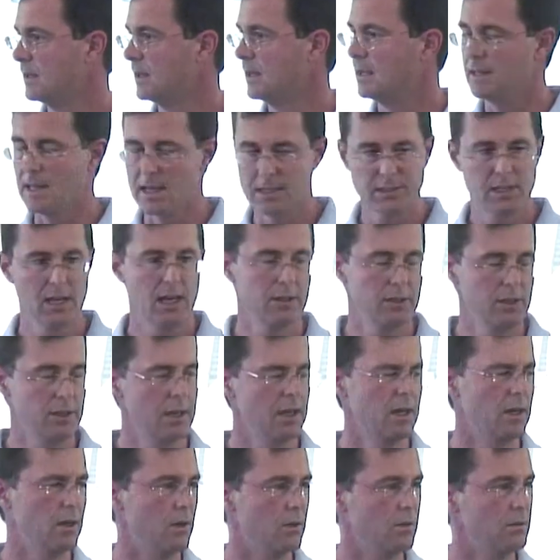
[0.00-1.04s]
And that's how you
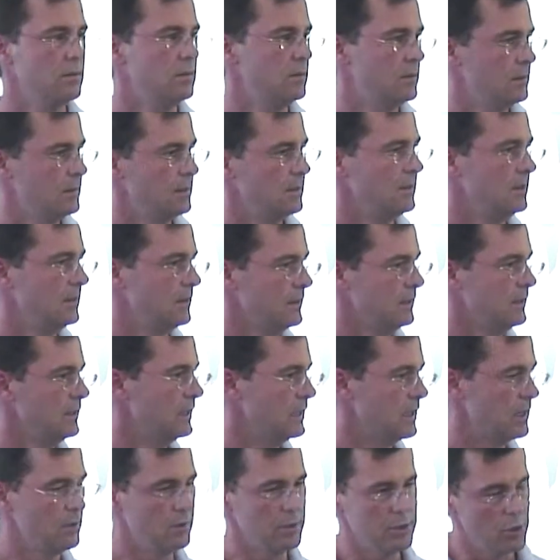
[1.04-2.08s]
know. You
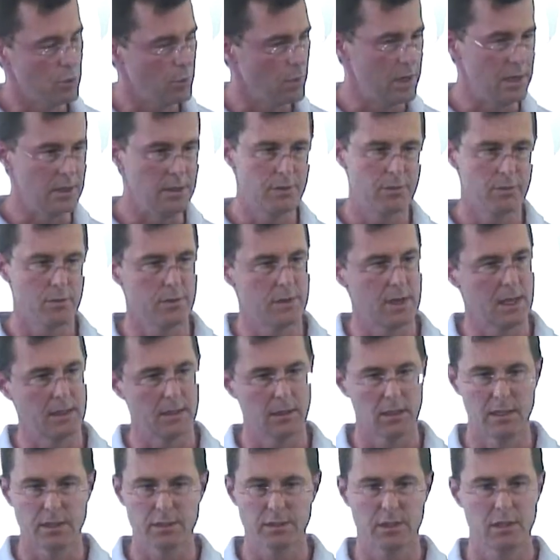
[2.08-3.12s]
know, when you read through that
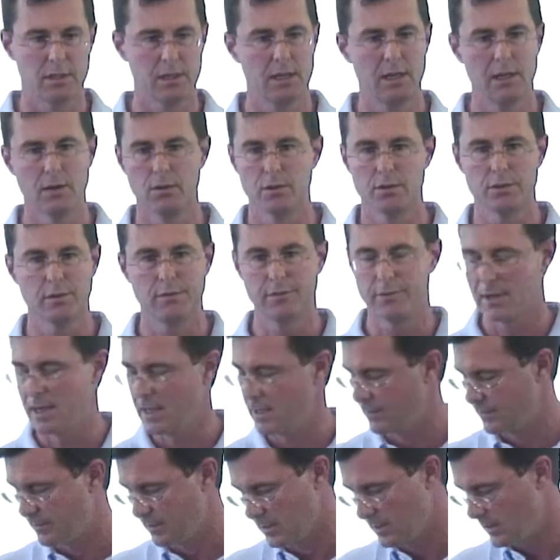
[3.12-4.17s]
list of the heroes of
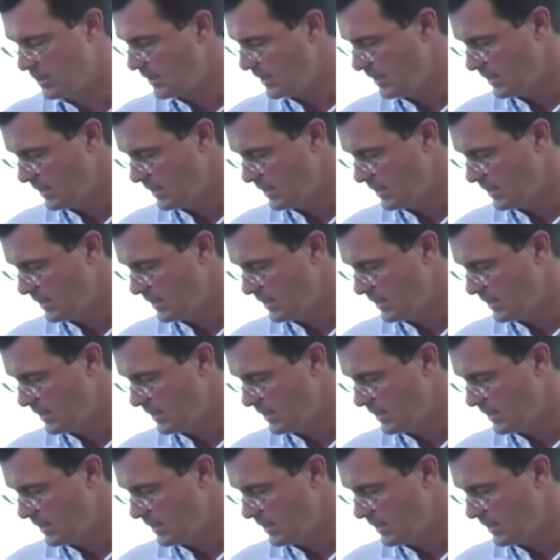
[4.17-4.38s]
faith in